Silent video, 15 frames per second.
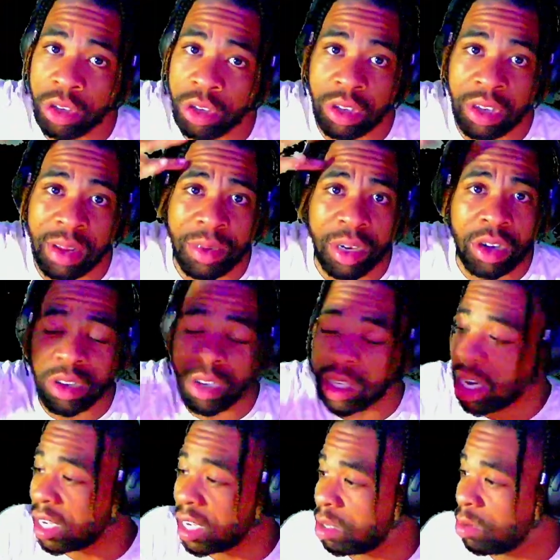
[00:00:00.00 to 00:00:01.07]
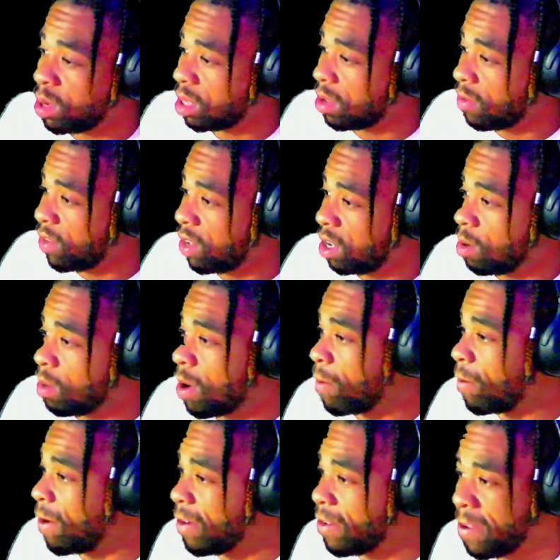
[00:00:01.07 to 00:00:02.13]
let me know your thoughts about the video about
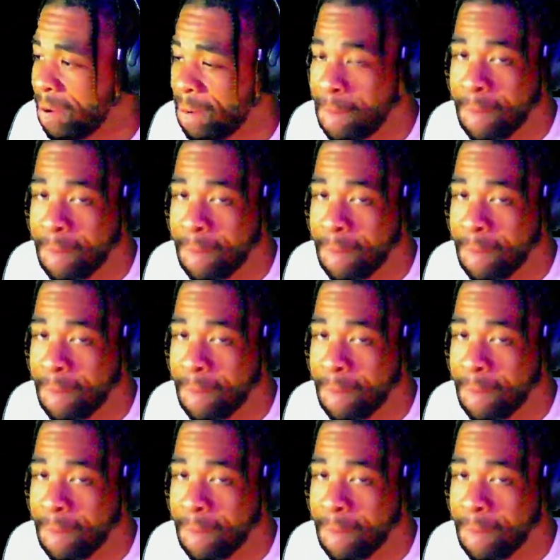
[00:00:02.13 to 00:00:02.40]
Ren too.